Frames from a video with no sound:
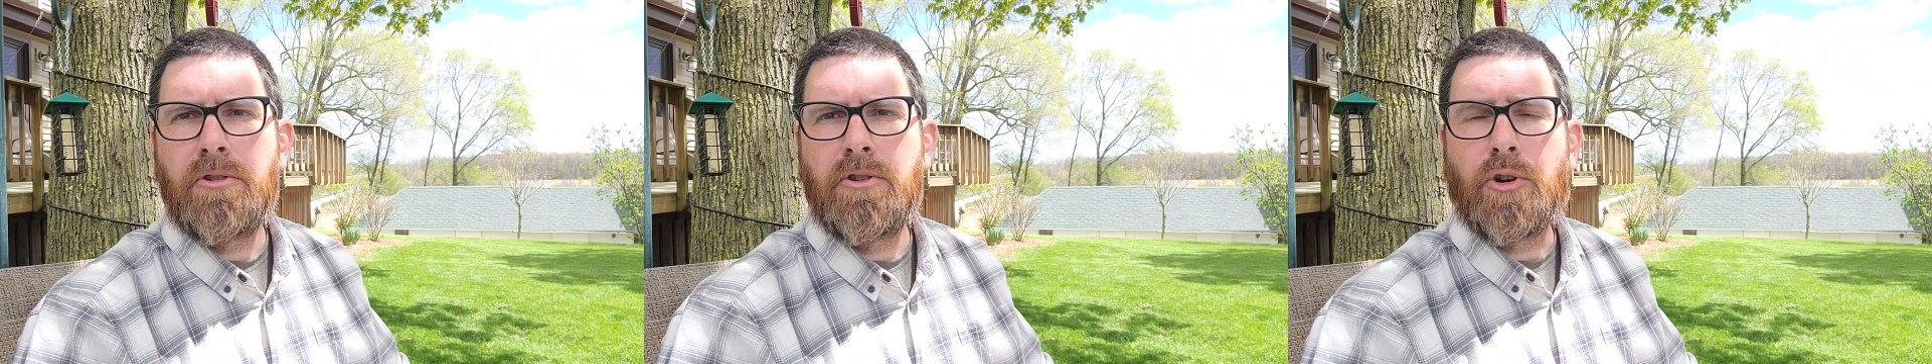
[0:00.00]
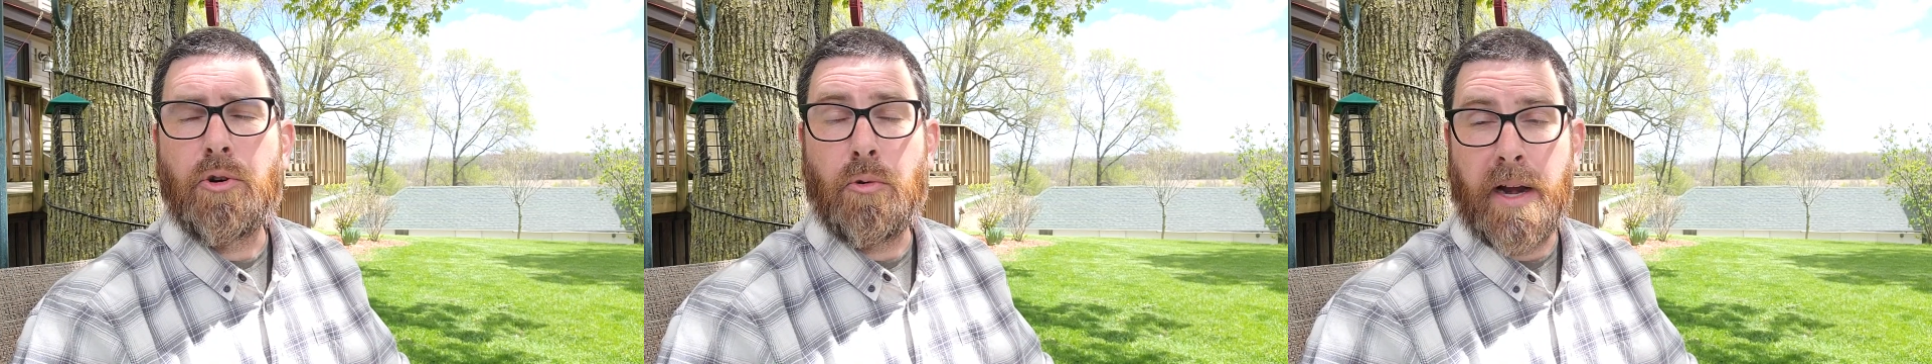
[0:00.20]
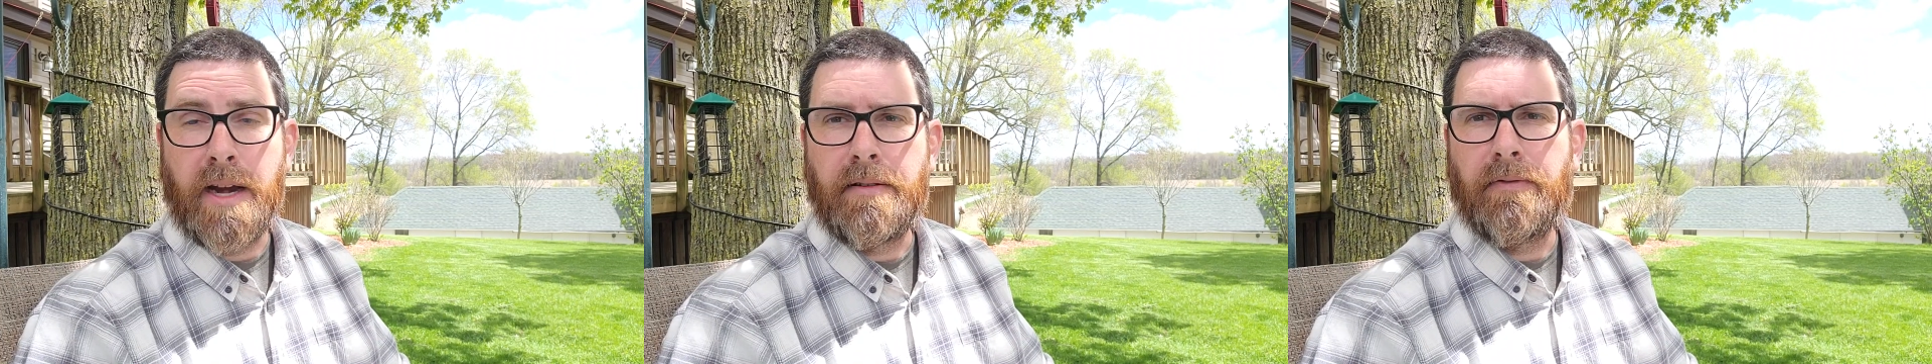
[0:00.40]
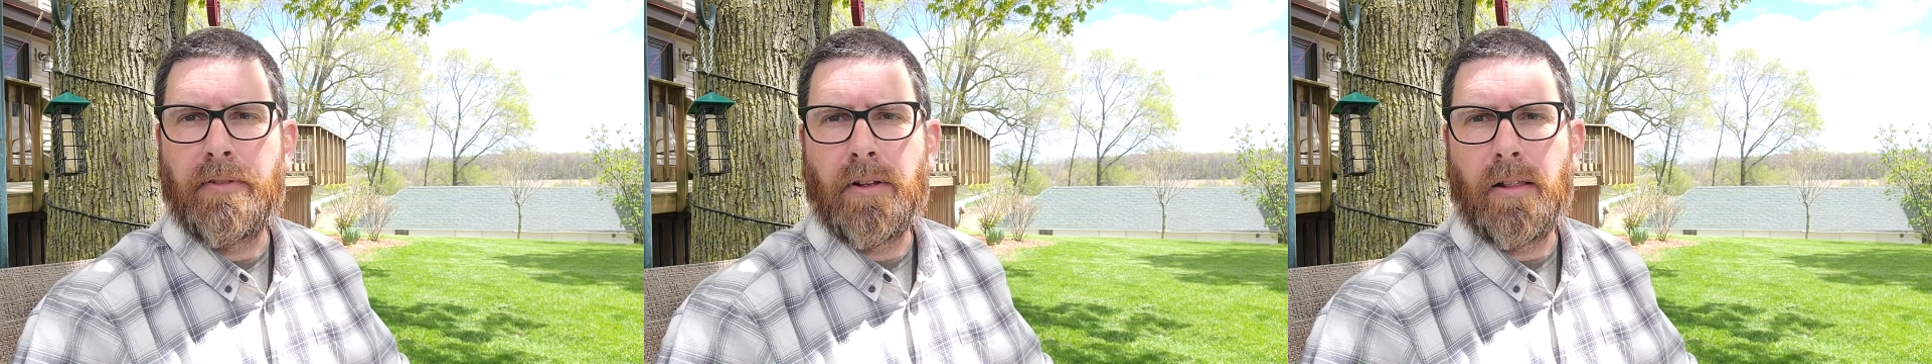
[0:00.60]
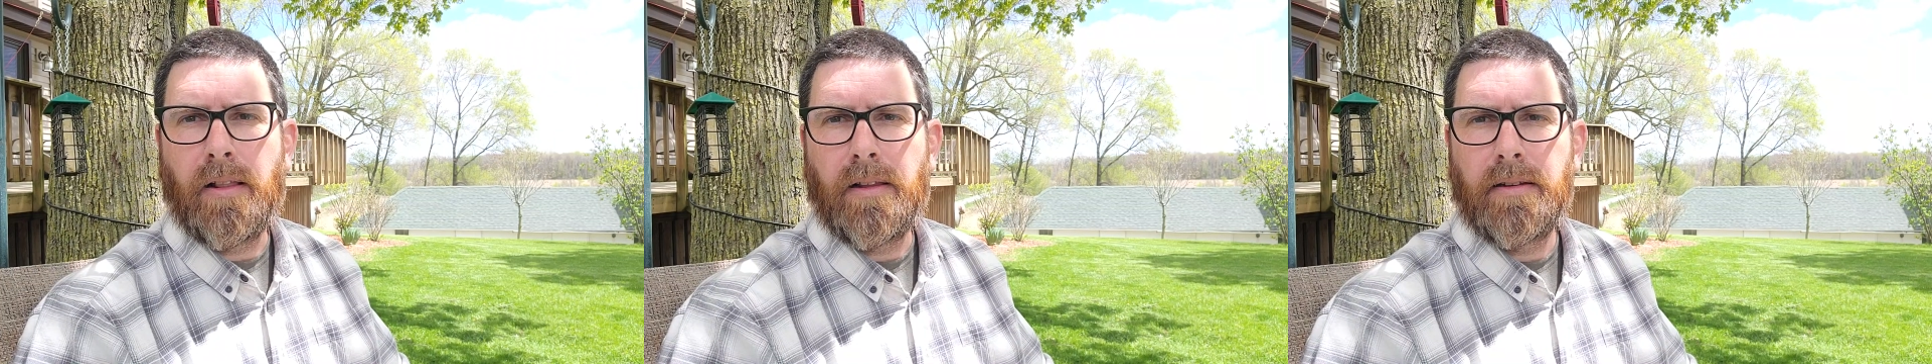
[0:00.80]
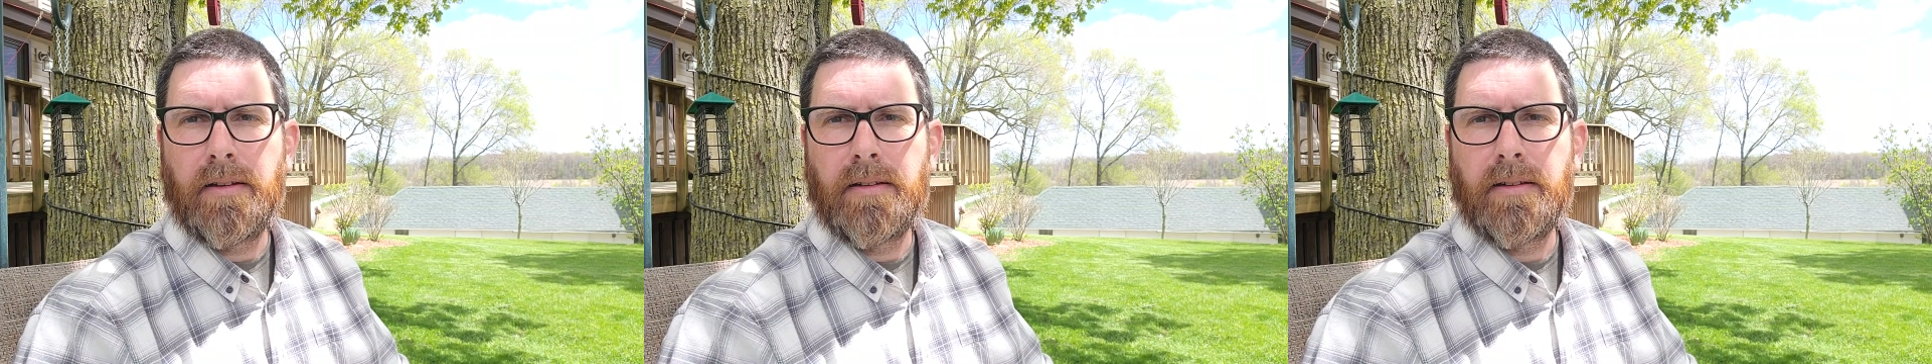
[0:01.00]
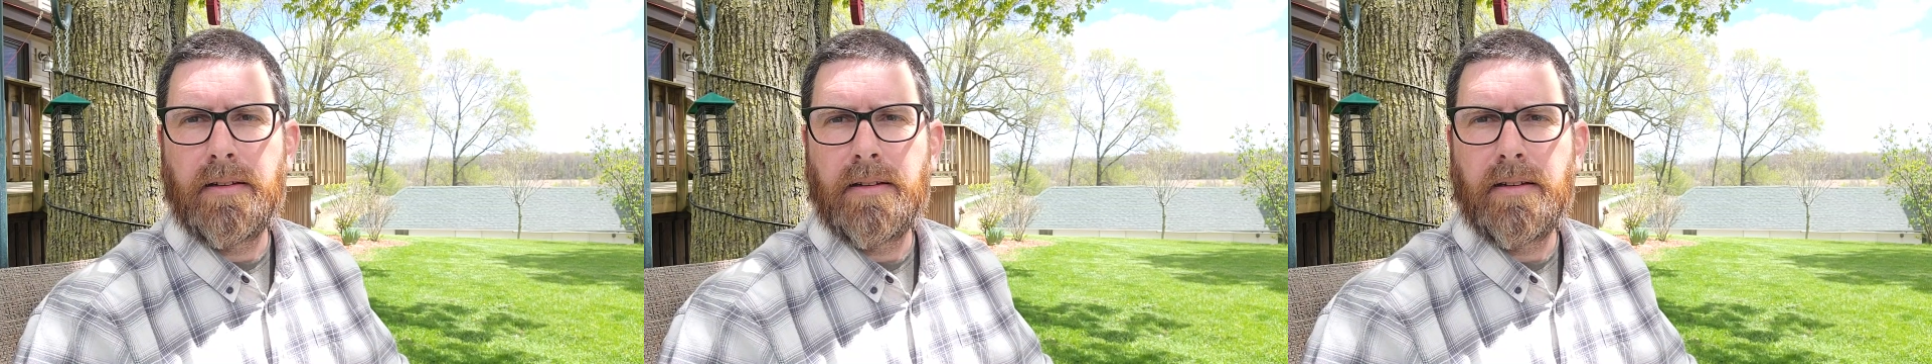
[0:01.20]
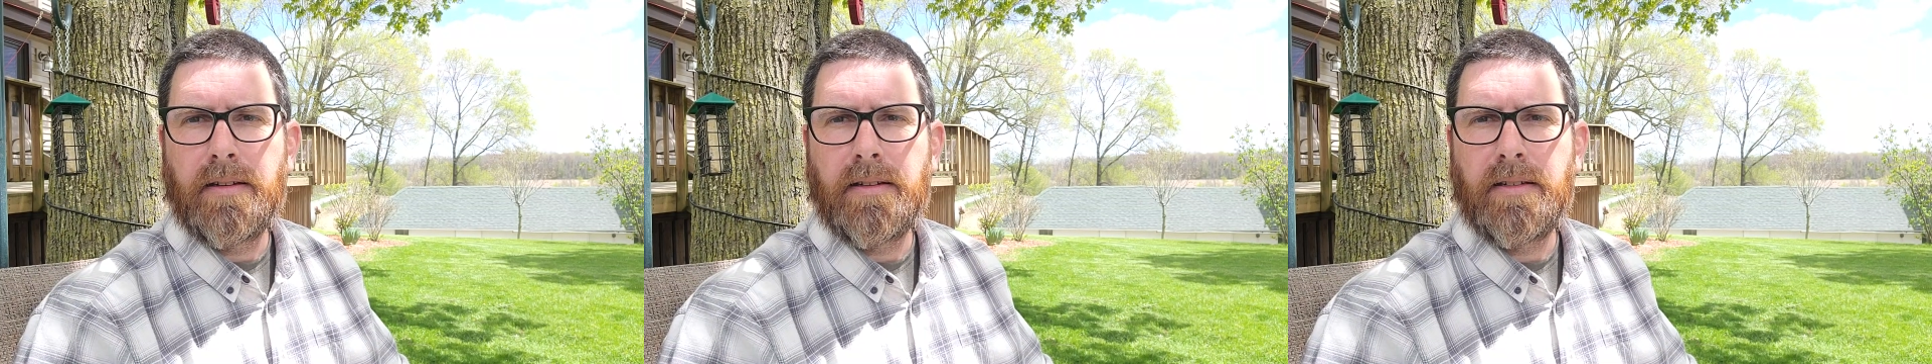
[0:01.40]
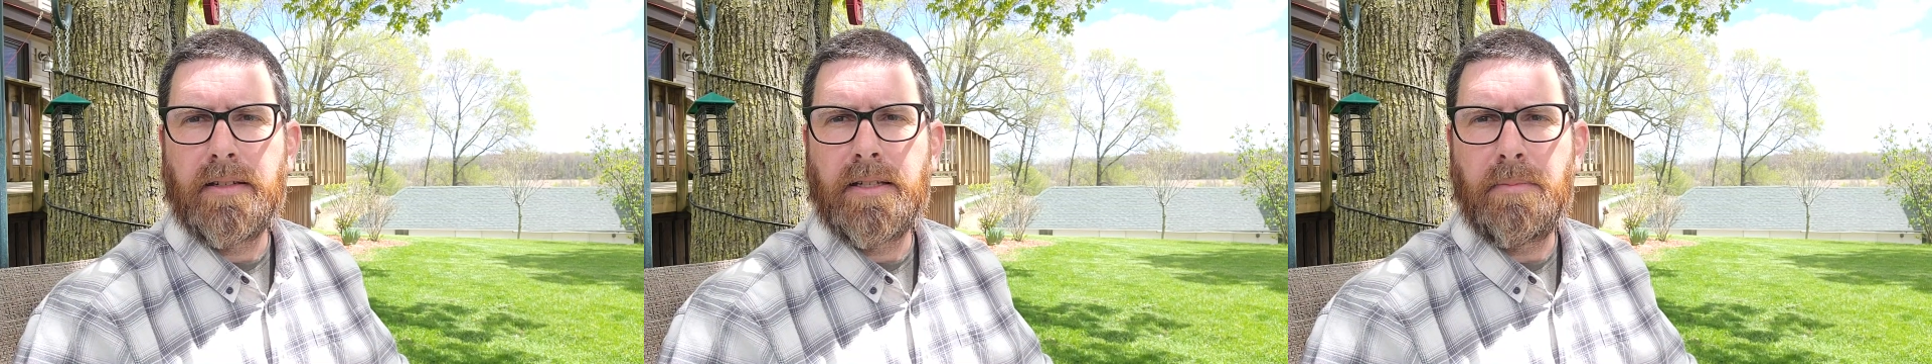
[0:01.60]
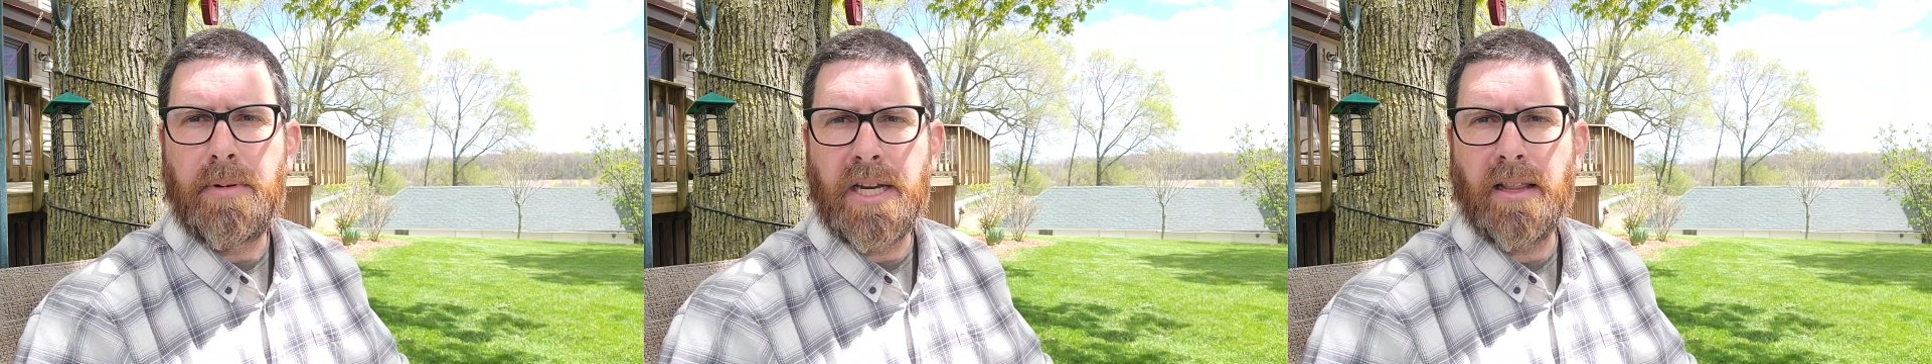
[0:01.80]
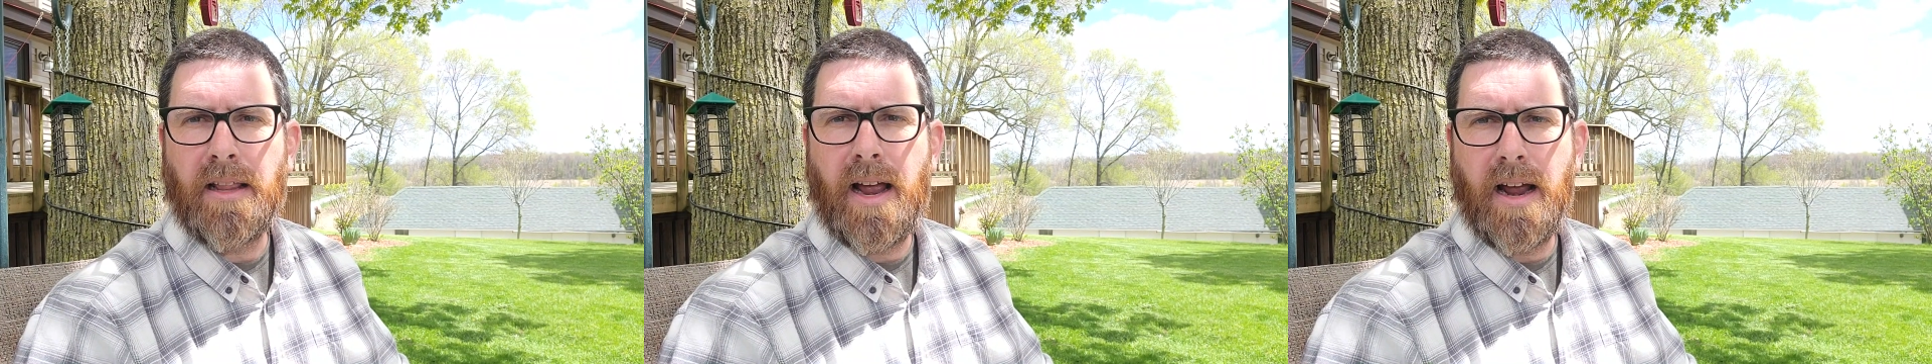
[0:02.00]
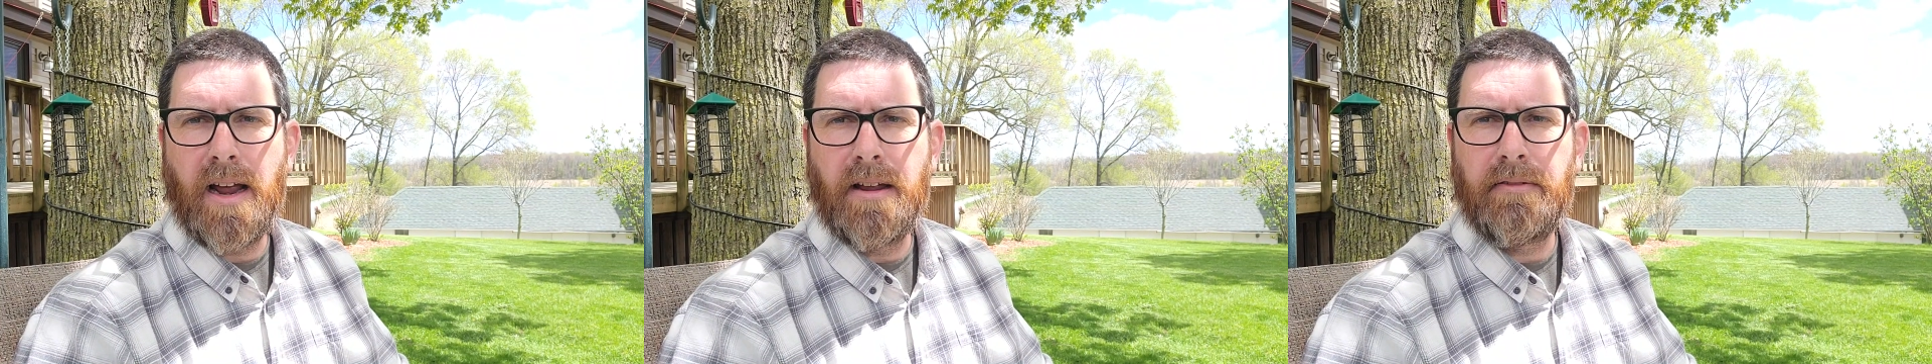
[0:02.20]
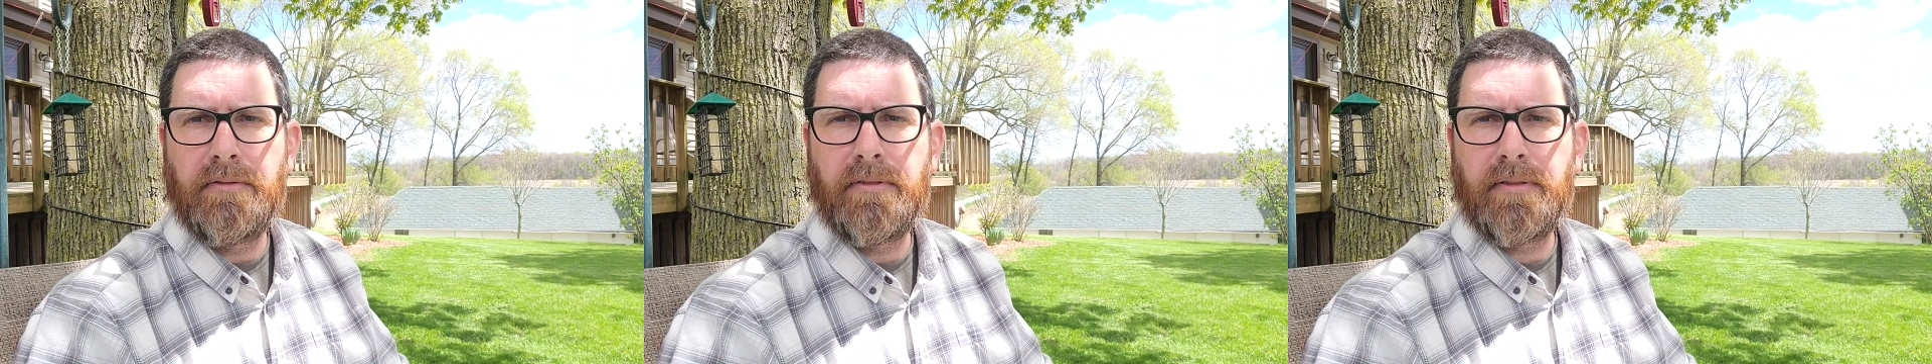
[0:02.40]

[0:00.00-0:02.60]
grateful to be alive.